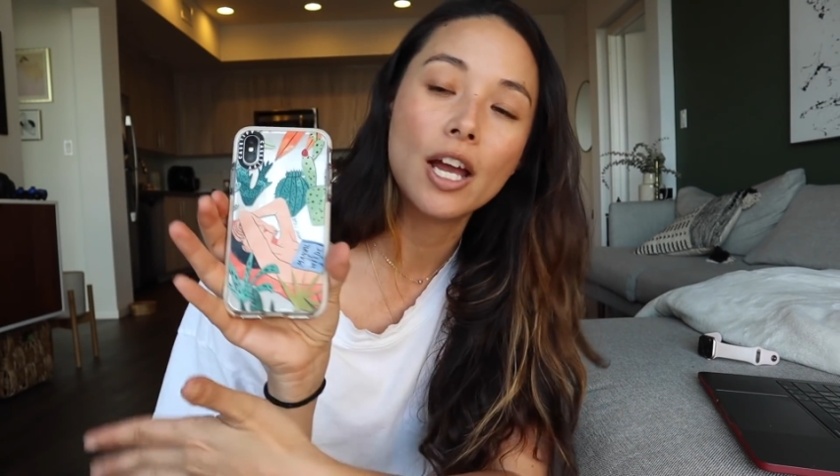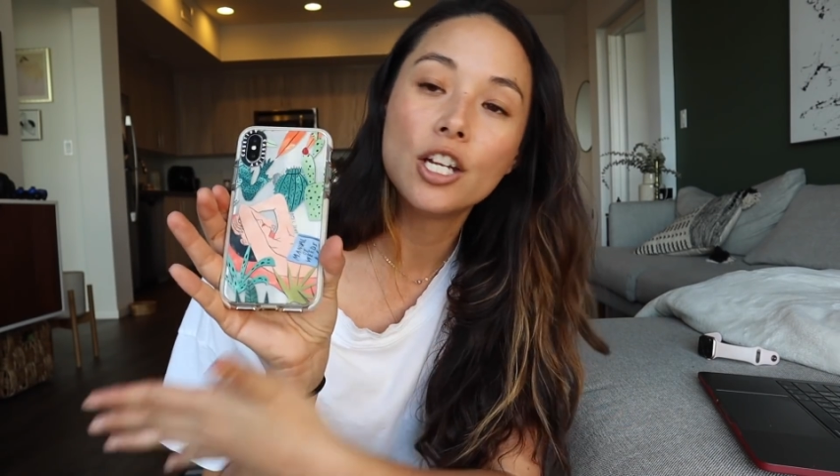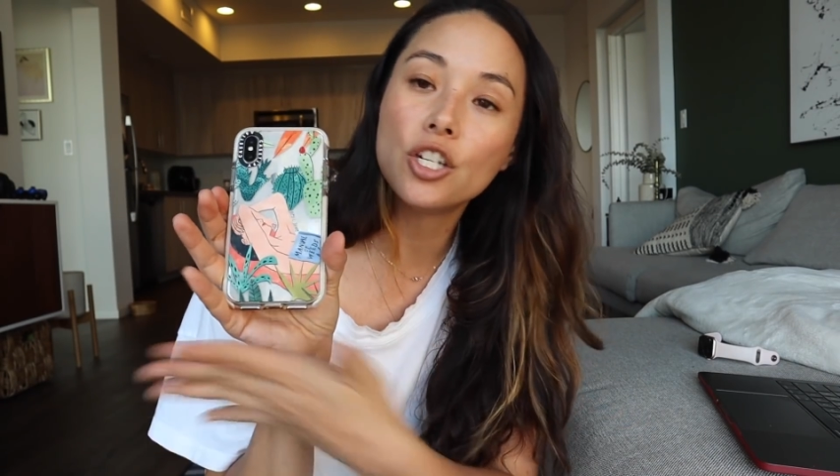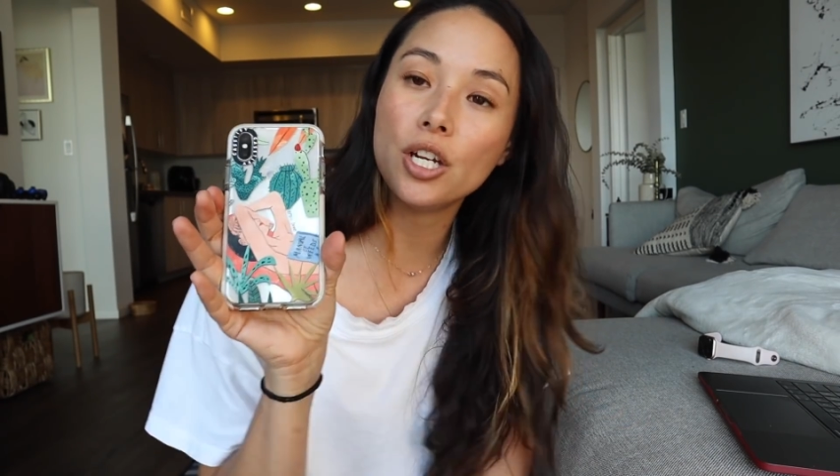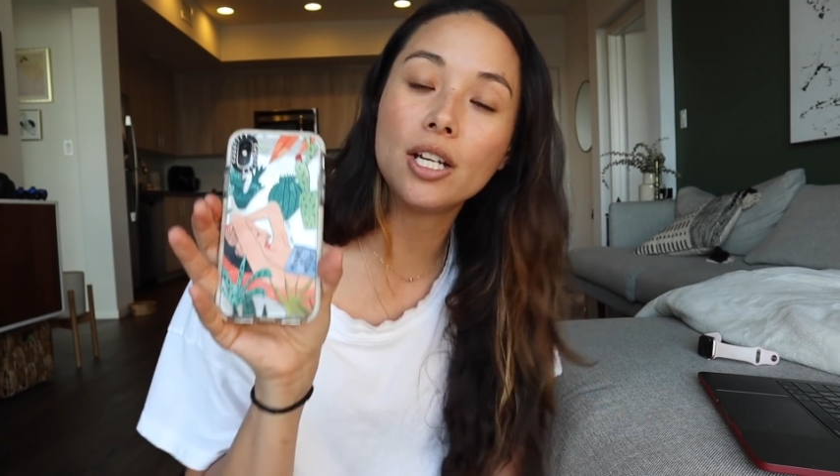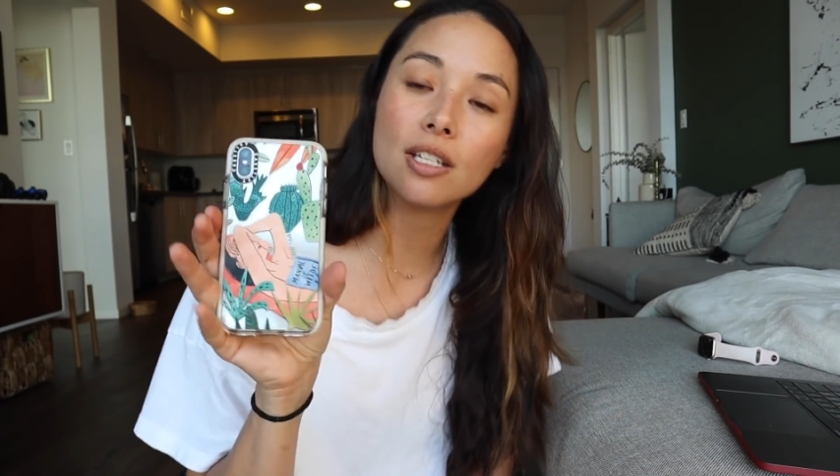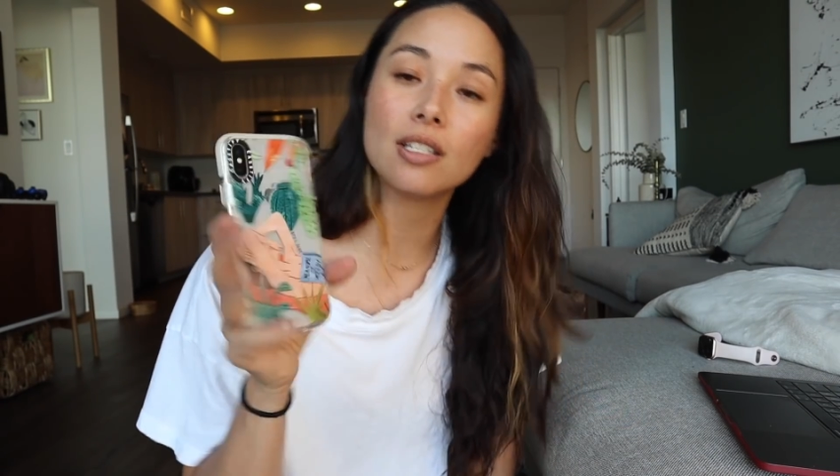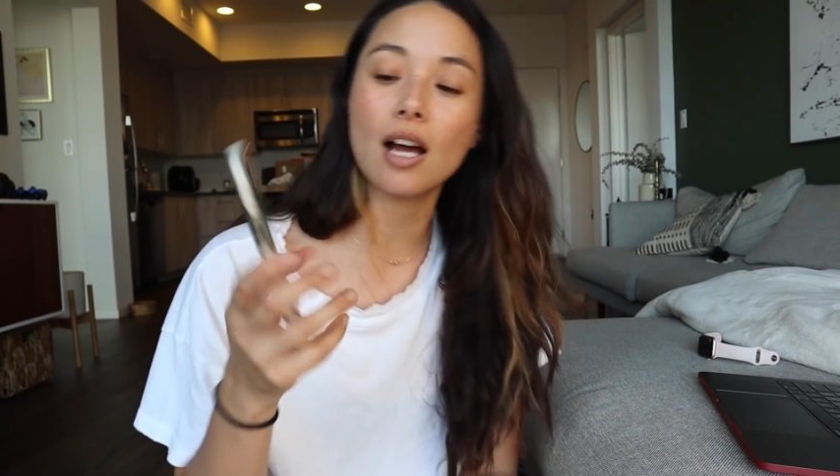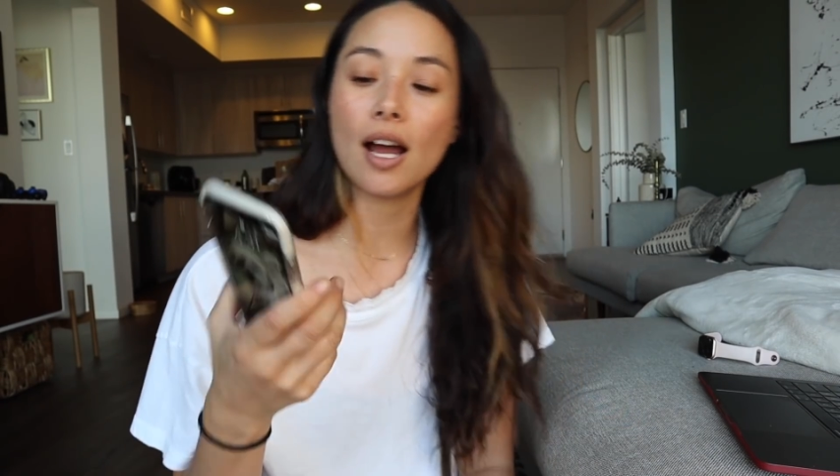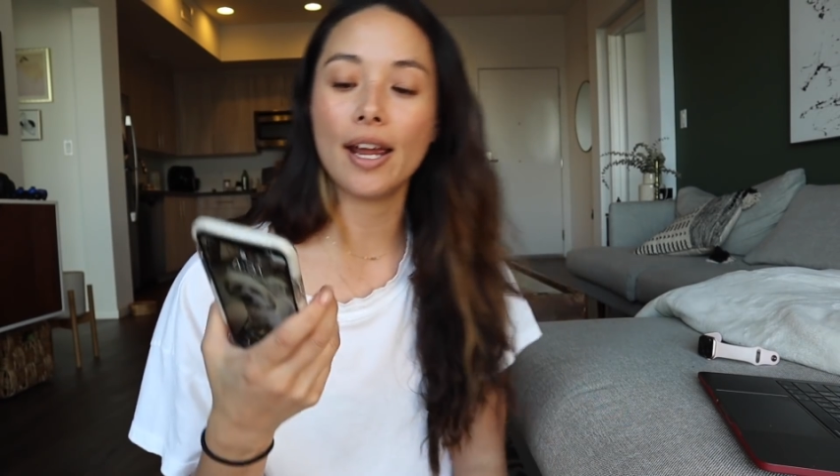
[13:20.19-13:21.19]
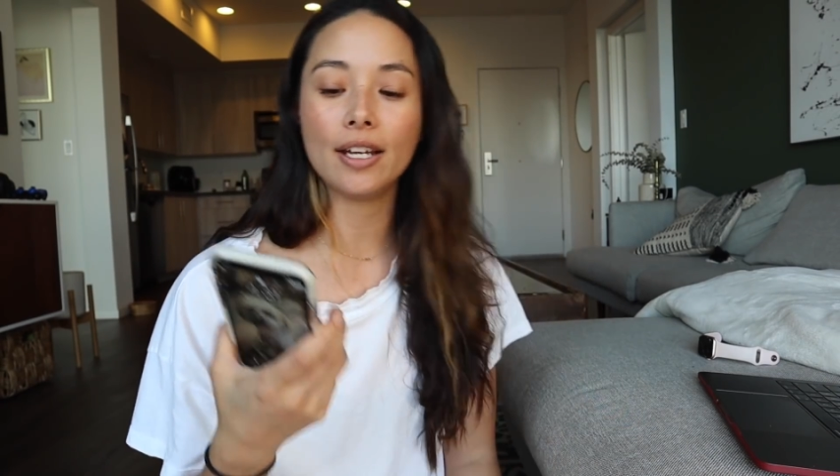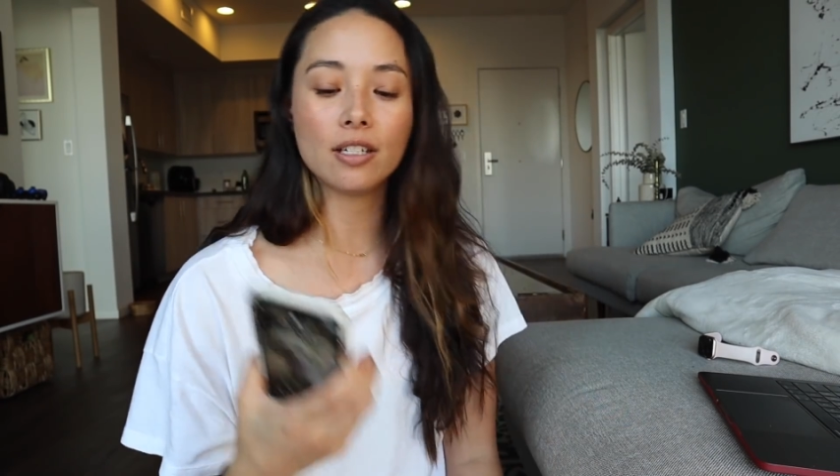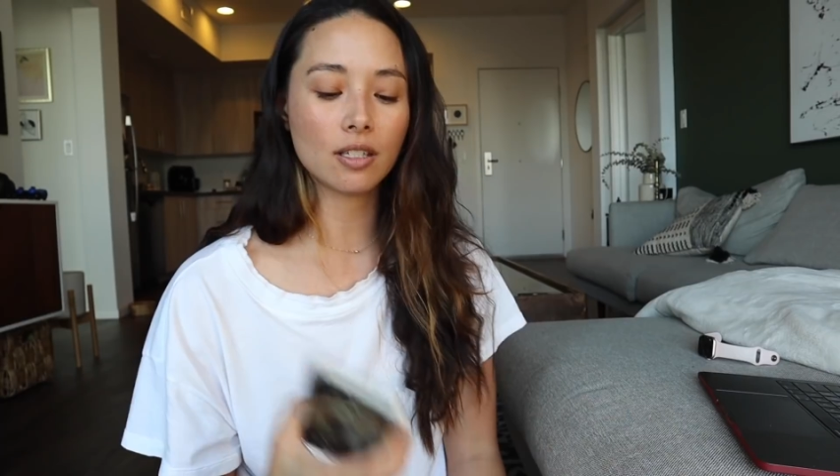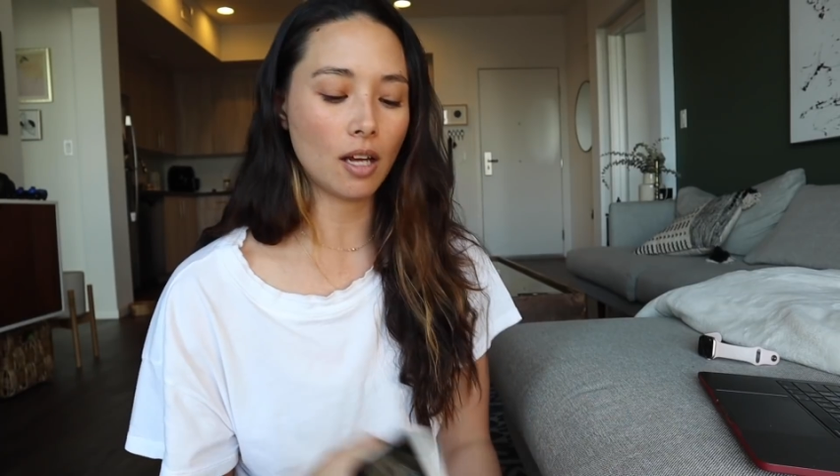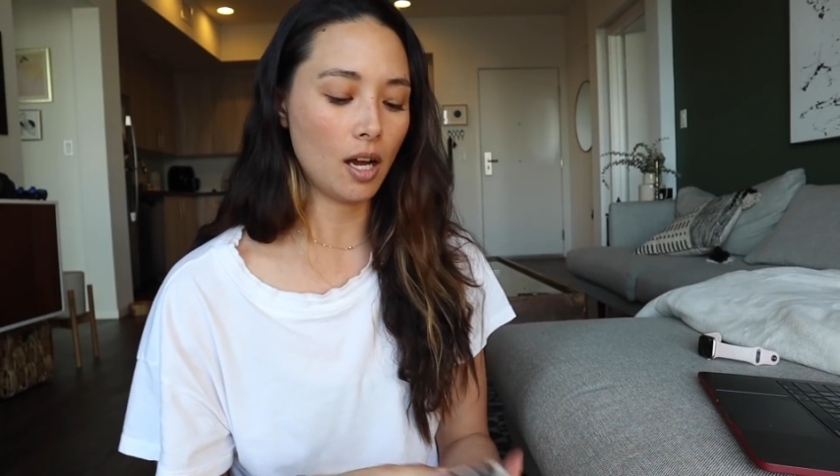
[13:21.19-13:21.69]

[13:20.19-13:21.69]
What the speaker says: chic designs.